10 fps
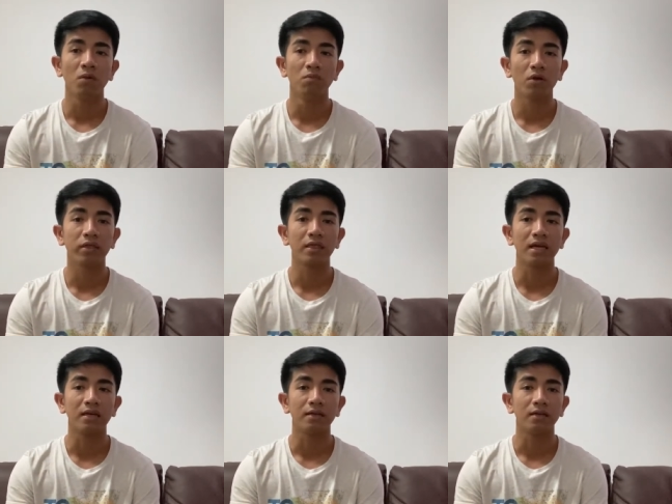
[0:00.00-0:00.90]
Both
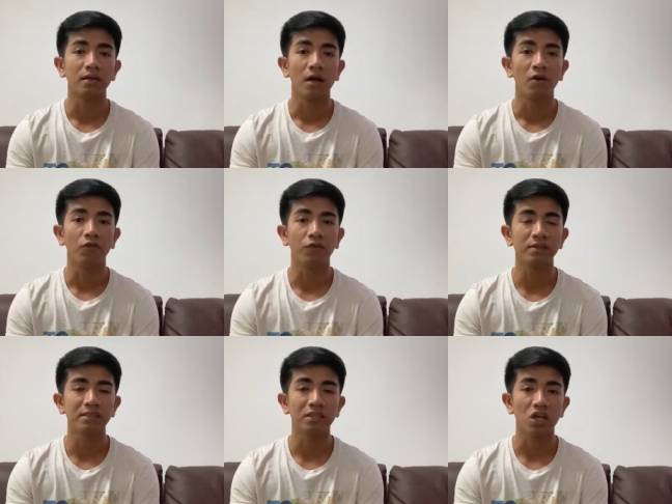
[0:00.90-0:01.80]
the
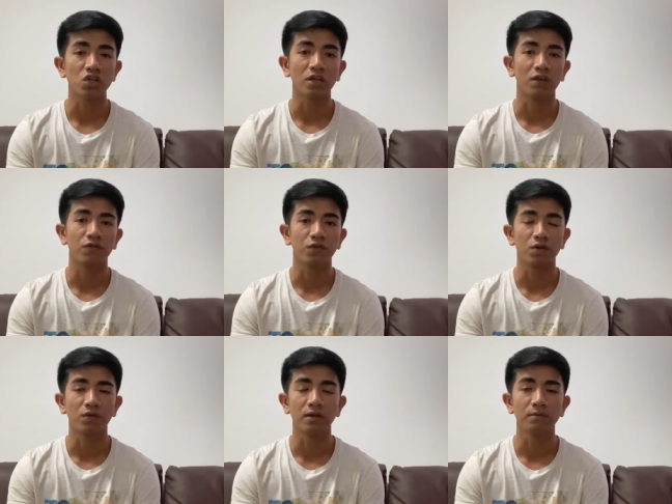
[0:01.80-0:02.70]
visitation and
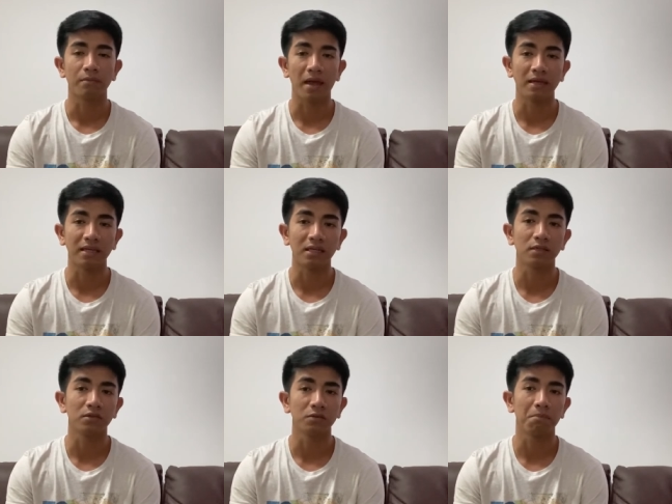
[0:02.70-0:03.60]
funeral may
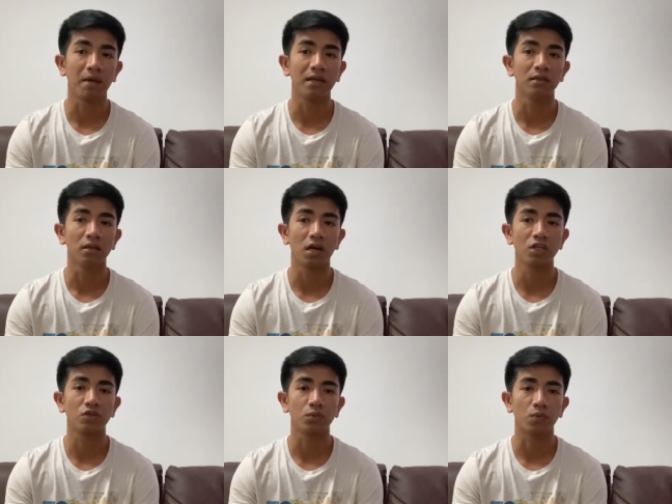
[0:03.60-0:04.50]
include many
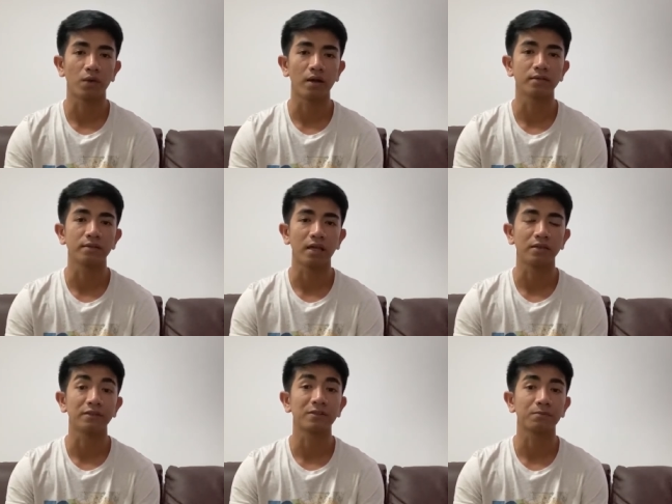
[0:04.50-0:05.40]
large wreaths
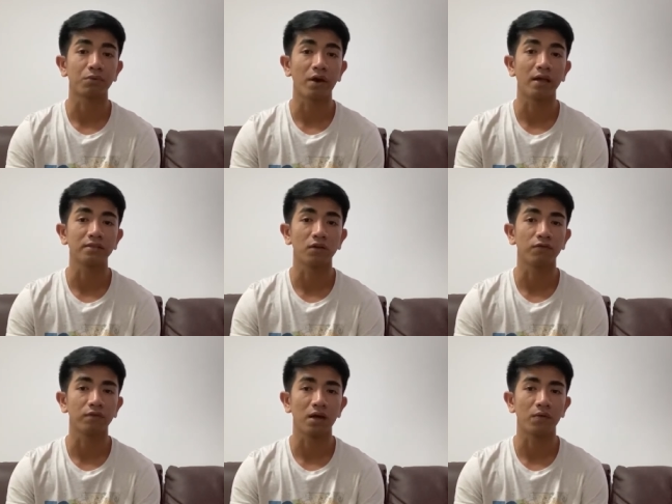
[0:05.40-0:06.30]
and sprays of
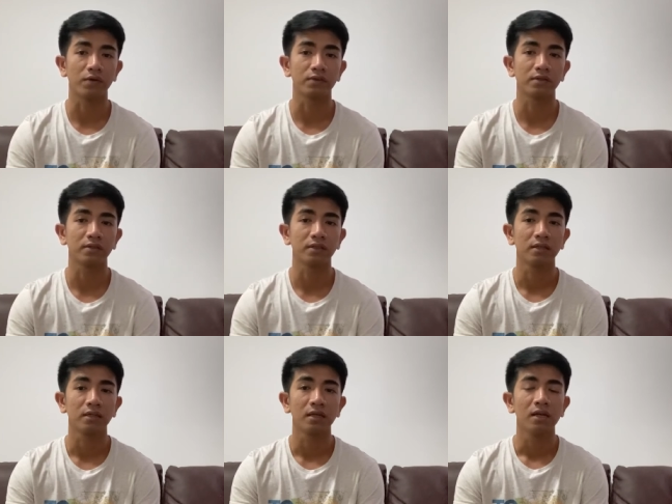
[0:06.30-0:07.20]
flowers.
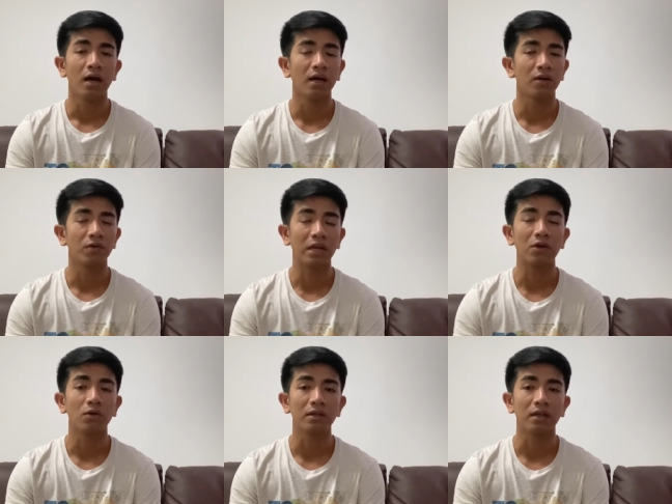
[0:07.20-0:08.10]
Uh, they
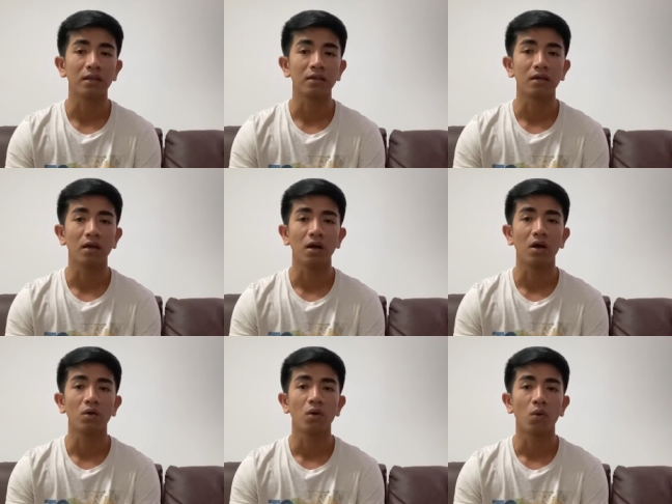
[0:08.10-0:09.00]
call it like
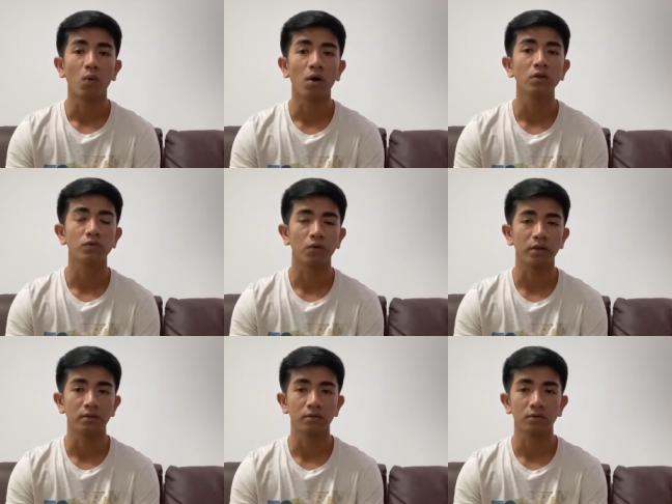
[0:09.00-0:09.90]
uh, huang
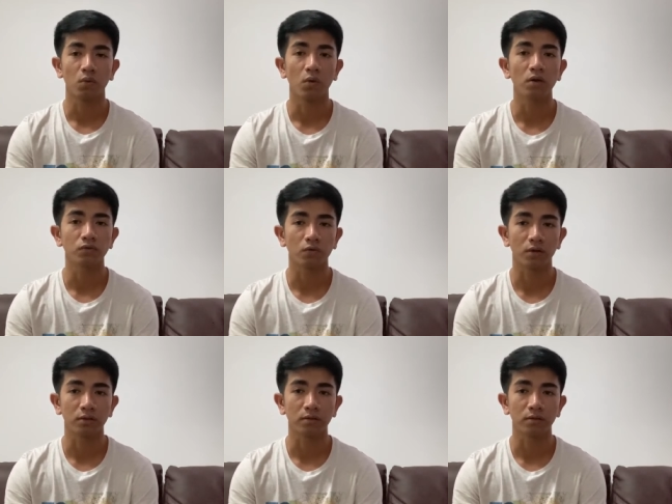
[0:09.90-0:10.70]
tuan, huang tuan.